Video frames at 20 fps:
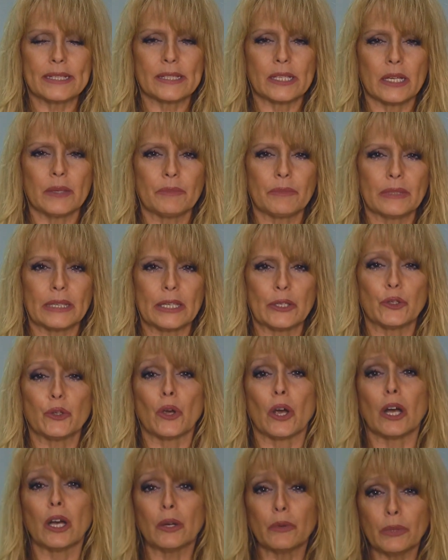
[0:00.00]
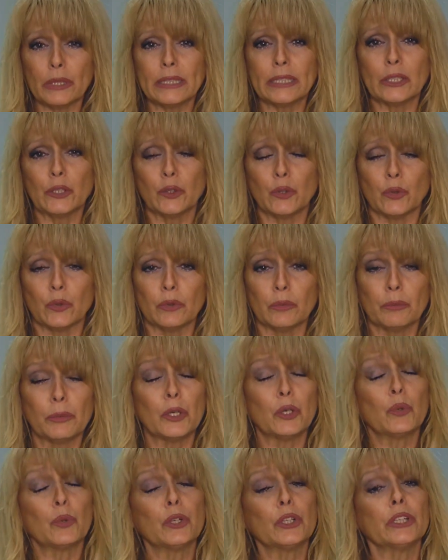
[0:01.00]
something you already knew,
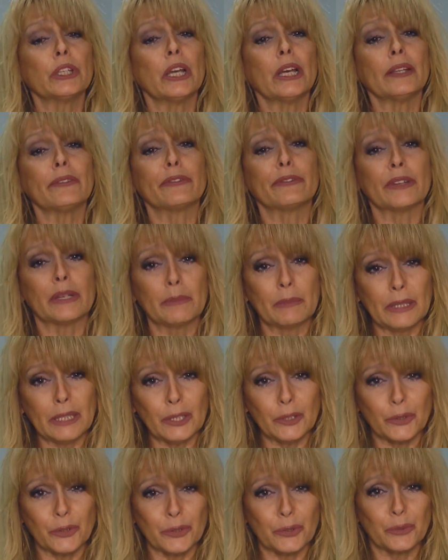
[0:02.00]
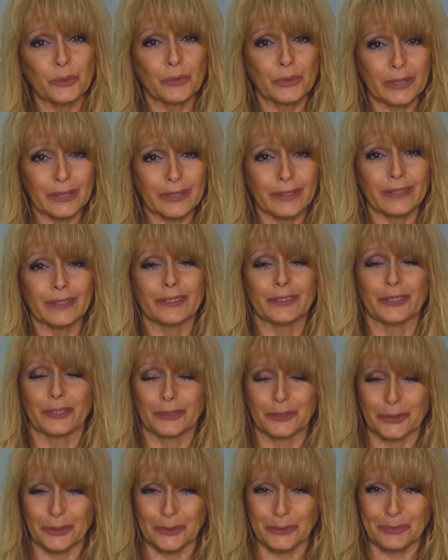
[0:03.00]
but were not familiar with
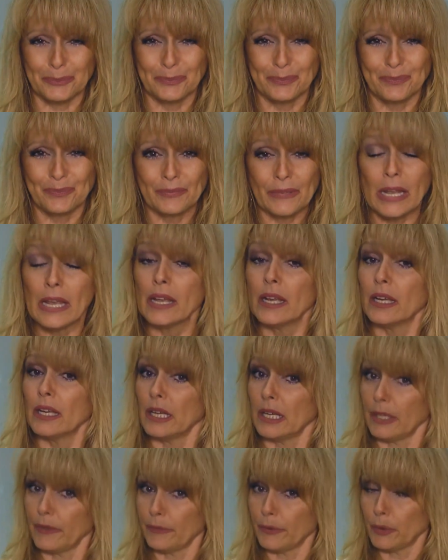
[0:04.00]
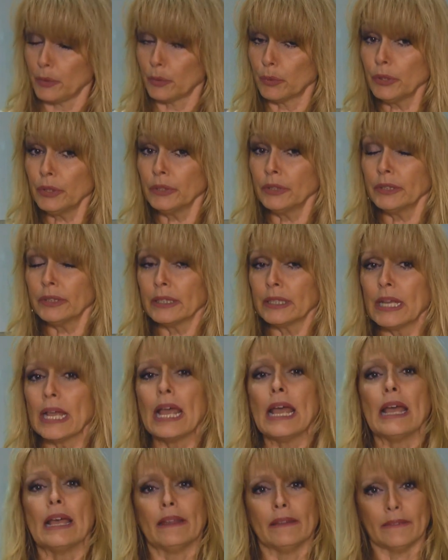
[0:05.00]
the term. If you weren't,
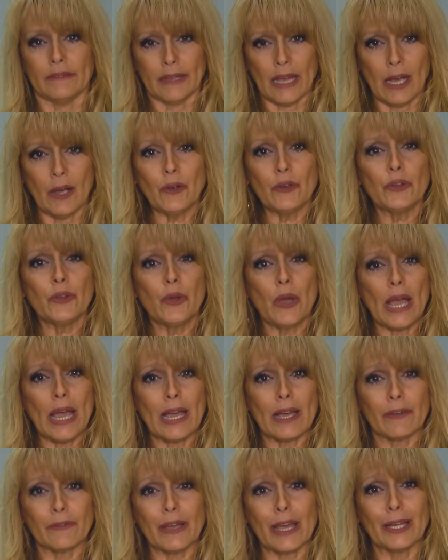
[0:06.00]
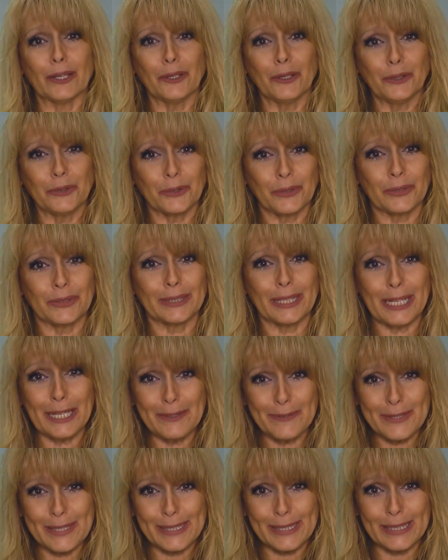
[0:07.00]
now you have another
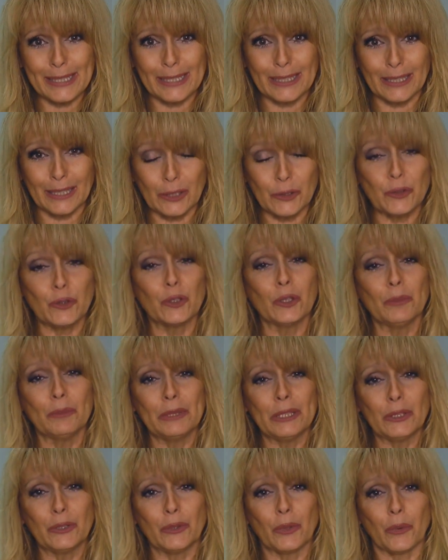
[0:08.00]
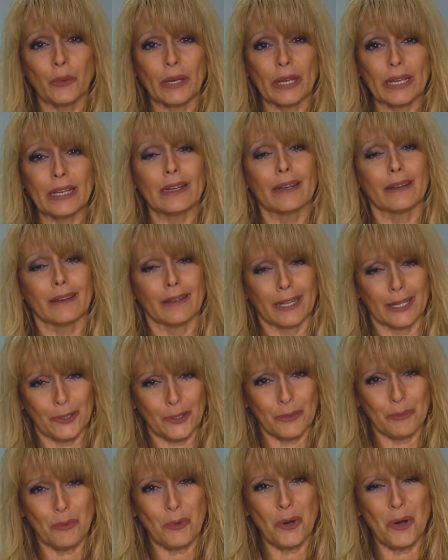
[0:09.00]
knife skill you'll be doing
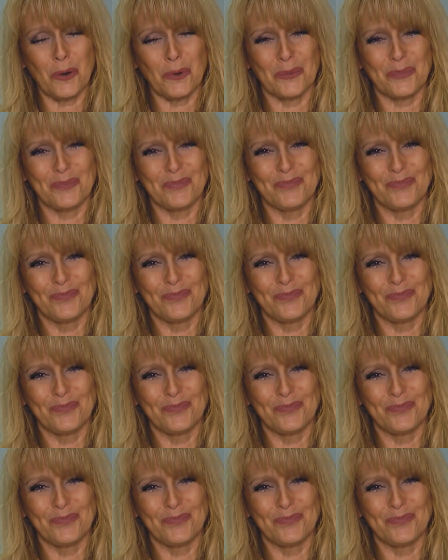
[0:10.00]
like a pro.